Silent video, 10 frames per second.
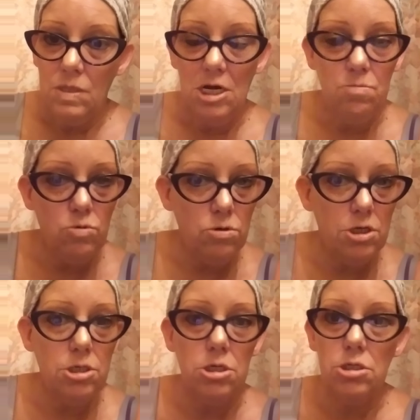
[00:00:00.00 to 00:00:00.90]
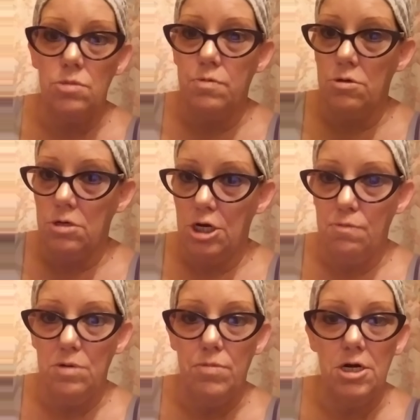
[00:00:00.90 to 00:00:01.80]
That warning is for
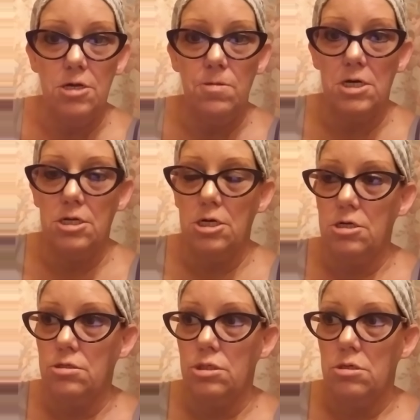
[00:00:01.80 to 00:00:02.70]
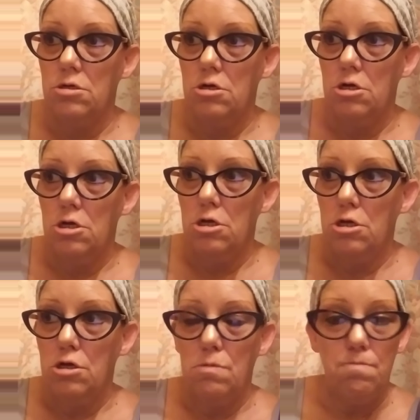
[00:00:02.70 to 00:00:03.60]
everybody that has
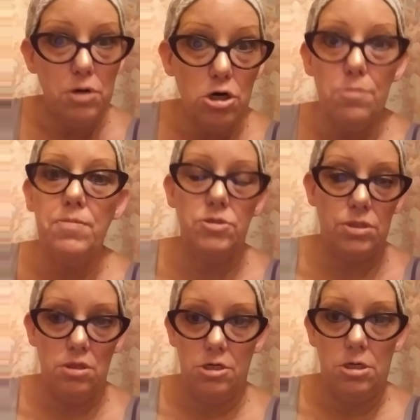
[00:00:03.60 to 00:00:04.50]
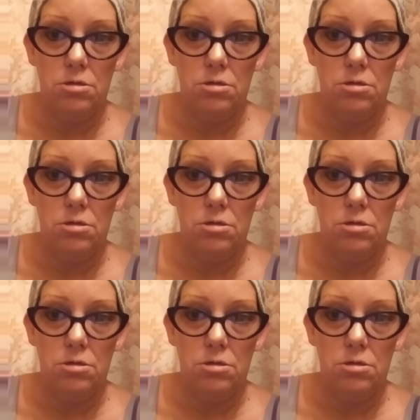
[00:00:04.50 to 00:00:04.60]
purposely